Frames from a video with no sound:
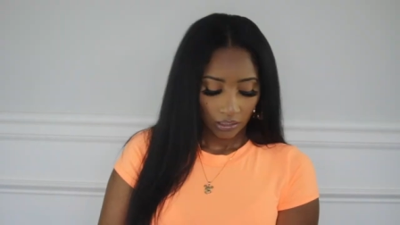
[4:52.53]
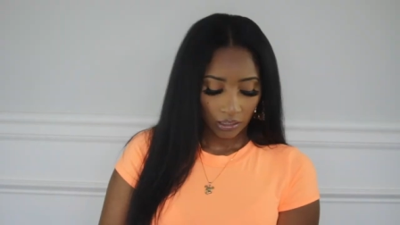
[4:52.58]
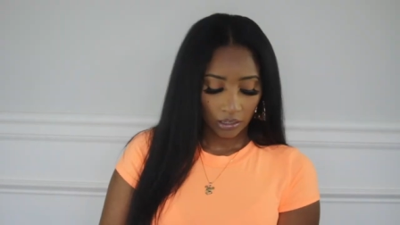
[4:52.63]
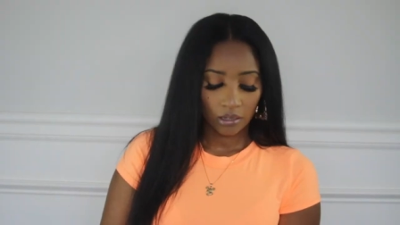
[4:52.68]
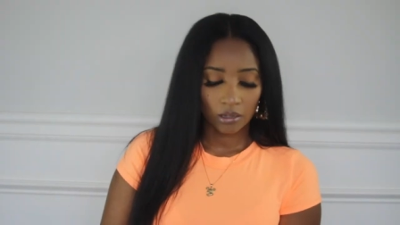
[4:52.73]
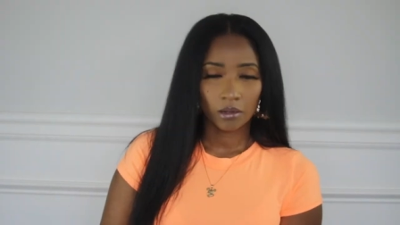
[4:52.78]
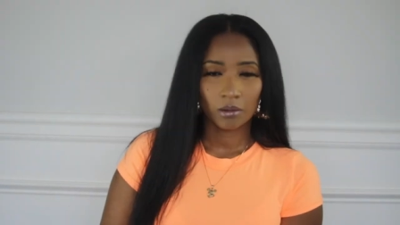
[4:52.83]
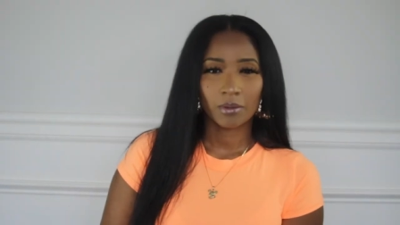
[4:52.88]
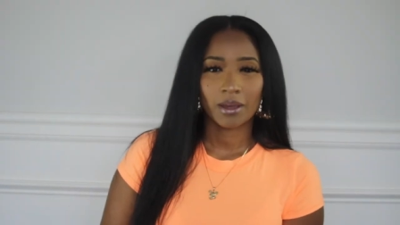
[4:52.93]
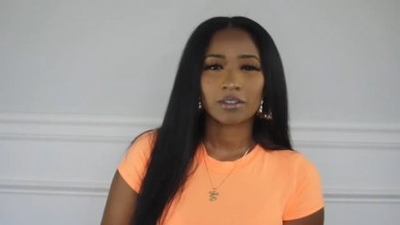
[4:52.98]

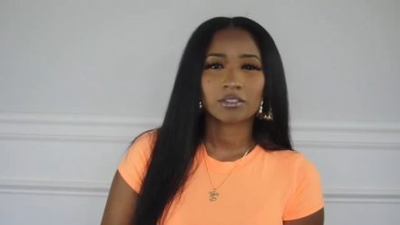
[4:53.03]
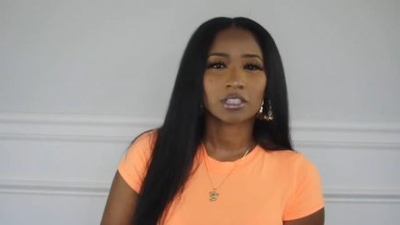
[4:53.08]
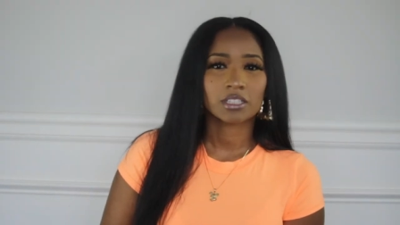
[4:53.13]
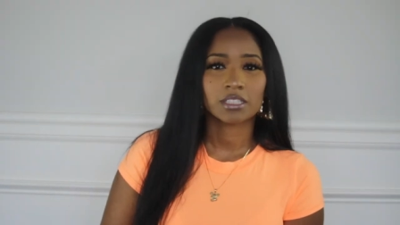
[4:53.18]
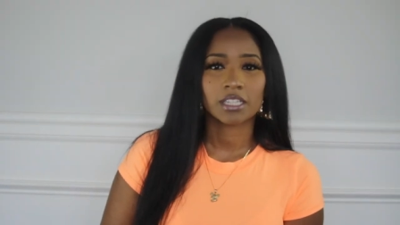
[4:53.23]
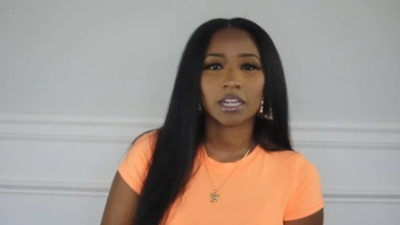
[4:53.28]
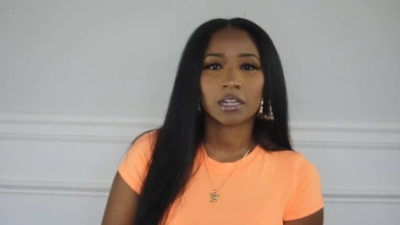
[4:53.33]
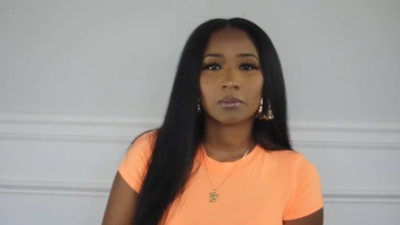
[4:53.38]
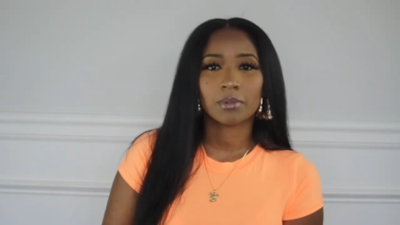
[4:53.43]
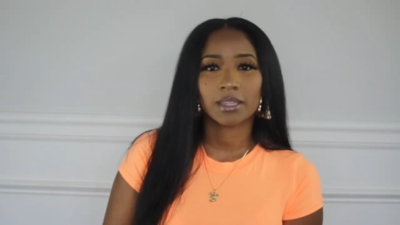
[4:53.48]
I was
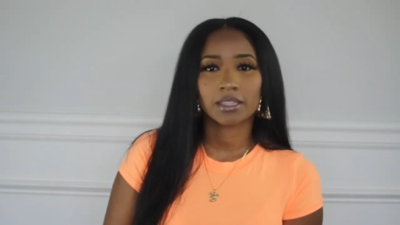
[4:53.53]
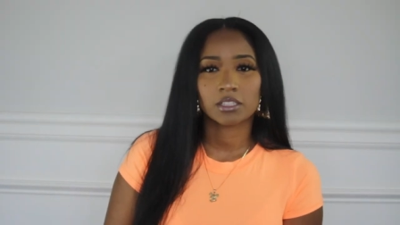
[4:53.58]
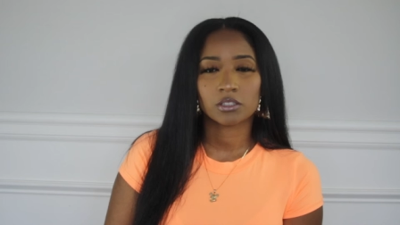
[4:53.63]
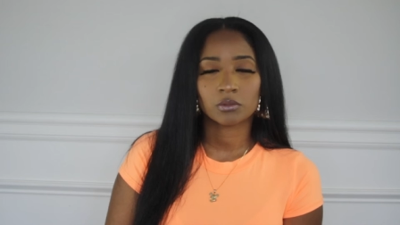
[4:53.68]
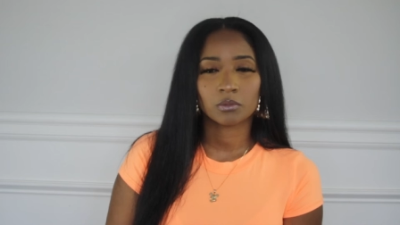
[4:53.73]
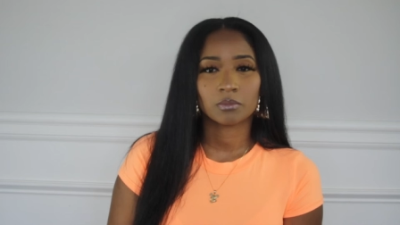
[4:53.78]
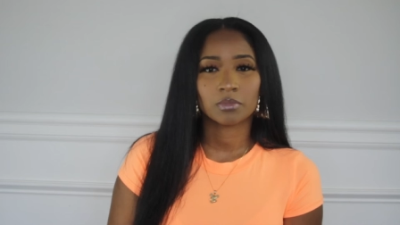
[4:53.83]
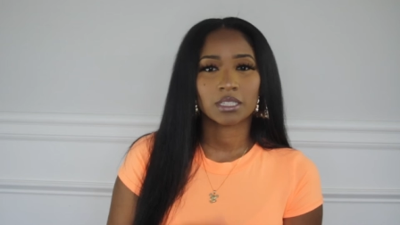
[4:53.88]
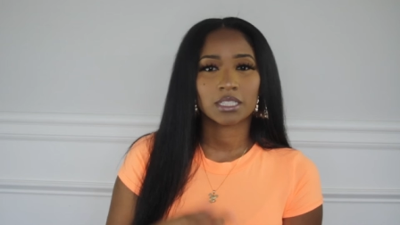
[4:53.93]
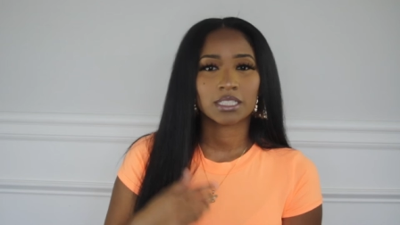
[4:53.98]
excited about
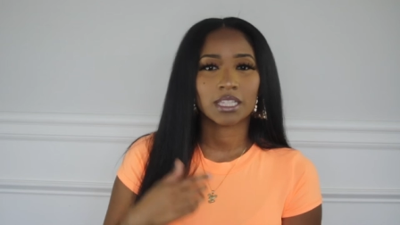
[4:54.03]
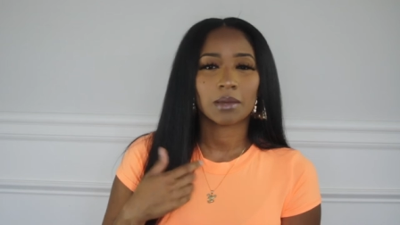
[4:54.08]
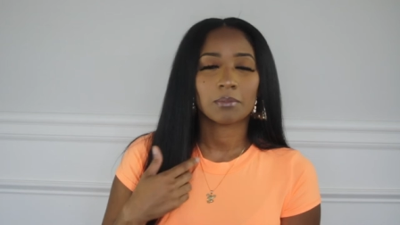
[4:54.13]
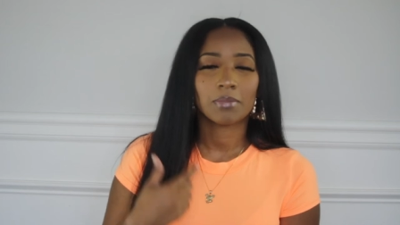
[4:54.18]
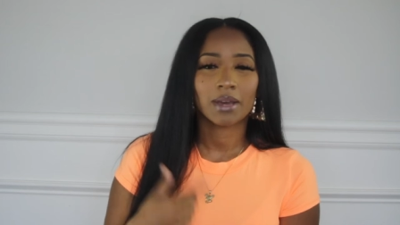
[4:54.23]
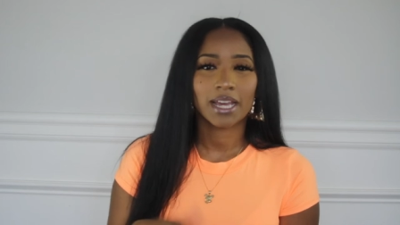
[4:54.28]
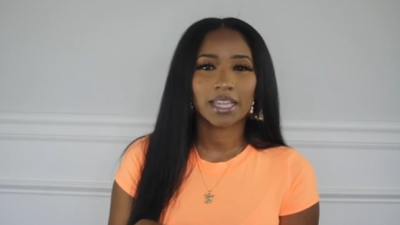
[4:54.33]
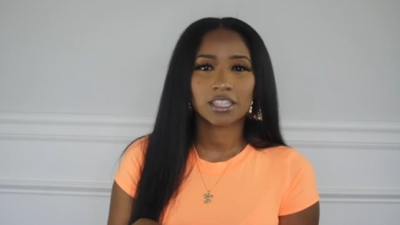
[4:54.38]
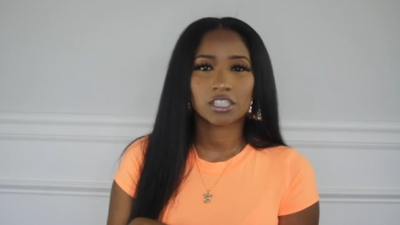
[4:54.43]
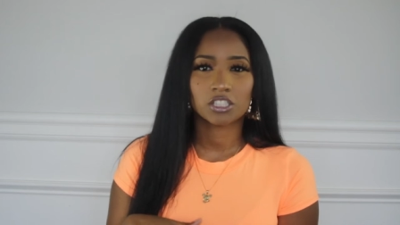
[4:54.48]
this one because
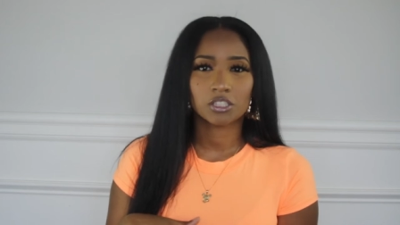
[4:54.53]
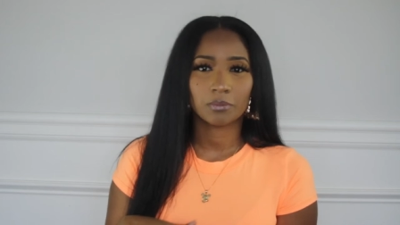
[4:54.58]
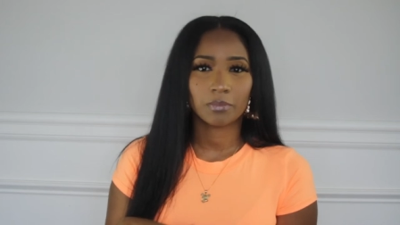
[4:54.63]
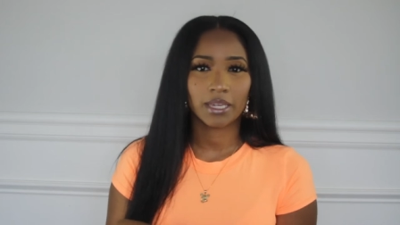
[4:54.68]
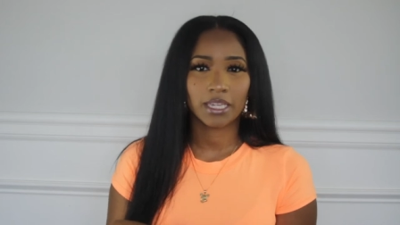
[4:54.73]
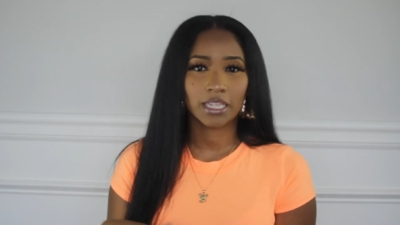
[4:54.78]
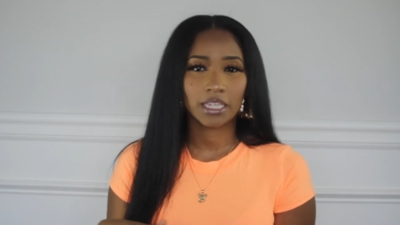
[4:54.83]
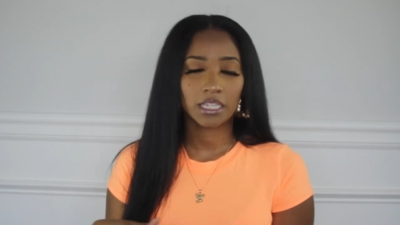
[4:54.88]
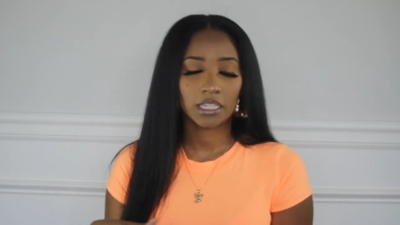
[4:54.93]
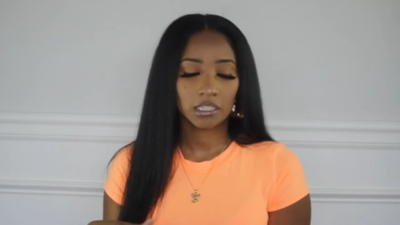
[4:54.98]
I buy the
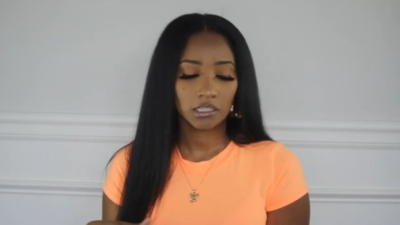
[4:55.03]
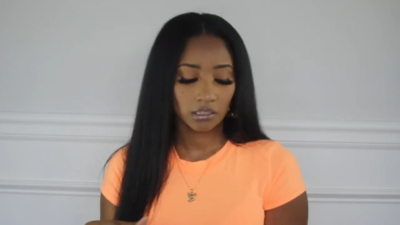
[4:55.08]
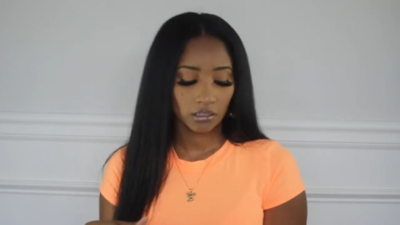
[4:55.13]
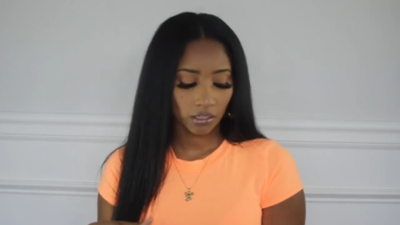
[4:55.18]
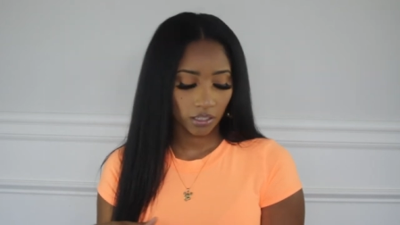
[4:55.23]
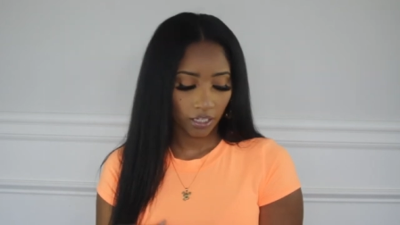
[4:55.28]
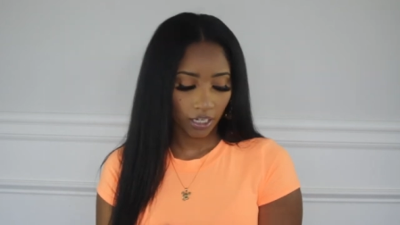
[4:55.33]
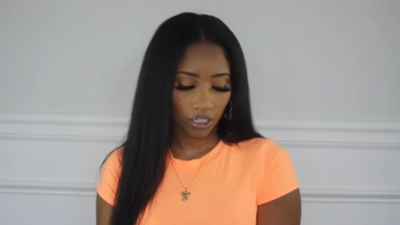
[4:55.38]
Jamaican